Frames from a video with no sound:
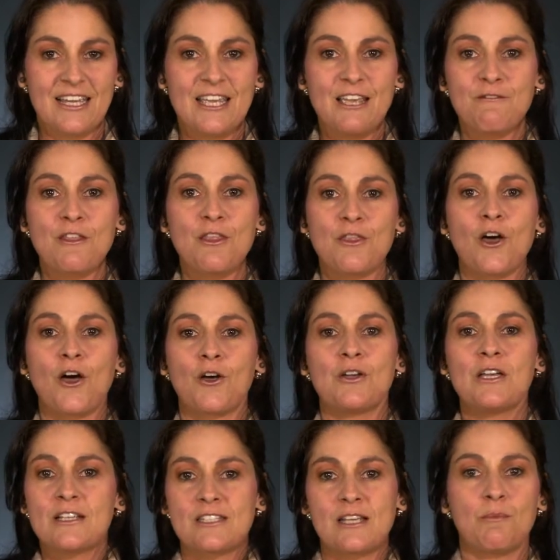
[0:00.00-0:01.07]
even
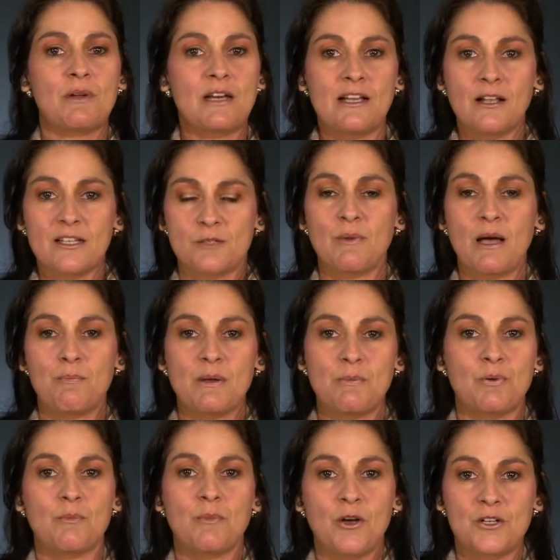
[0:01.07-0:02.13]
though somebody else might be
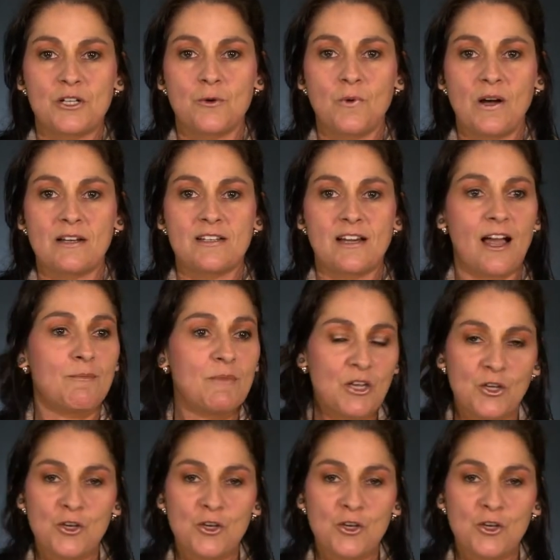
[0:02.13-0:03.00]
promoted one time,